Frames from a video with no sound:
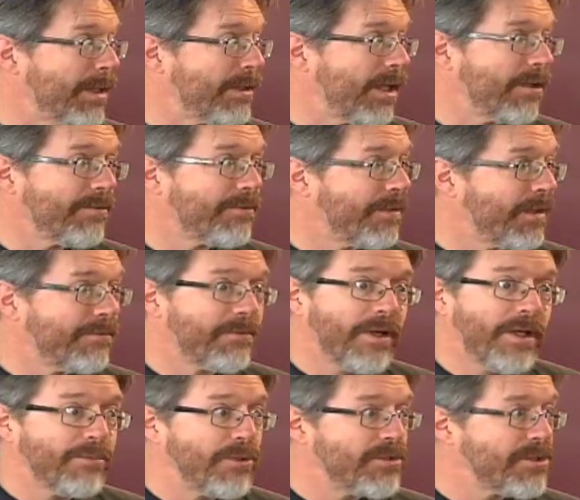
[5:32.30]
mean, they've
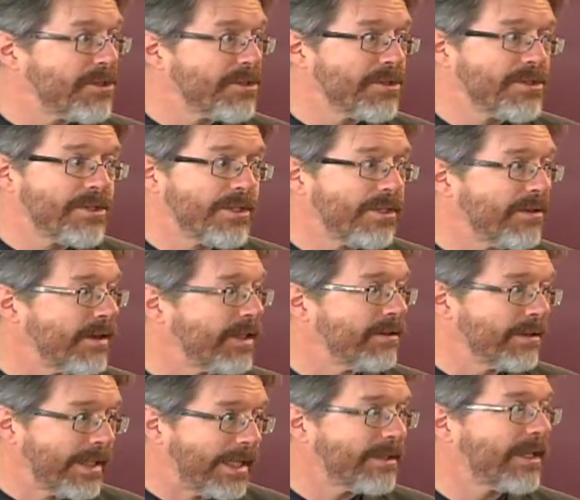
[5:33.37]
got musicians there
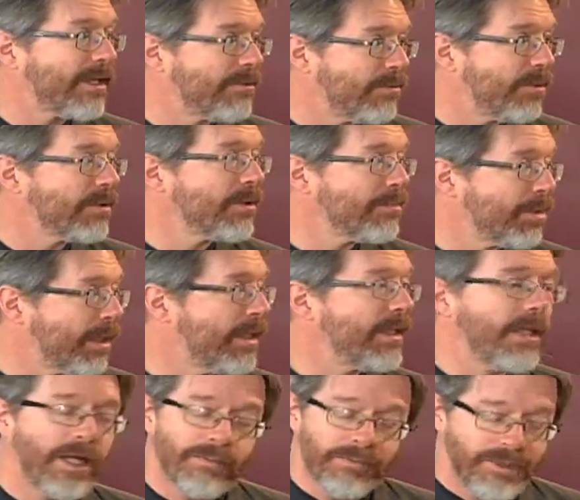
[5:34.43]
that can really
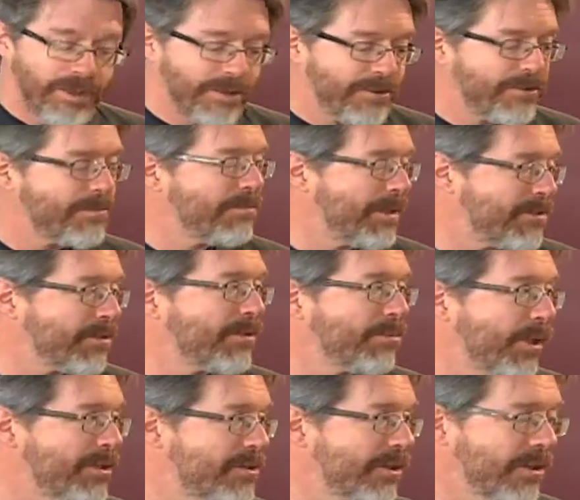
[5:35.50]
play. It's a good
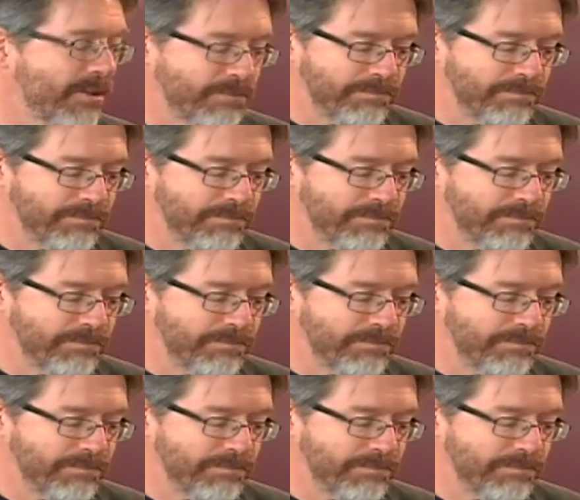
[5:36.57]
place to go.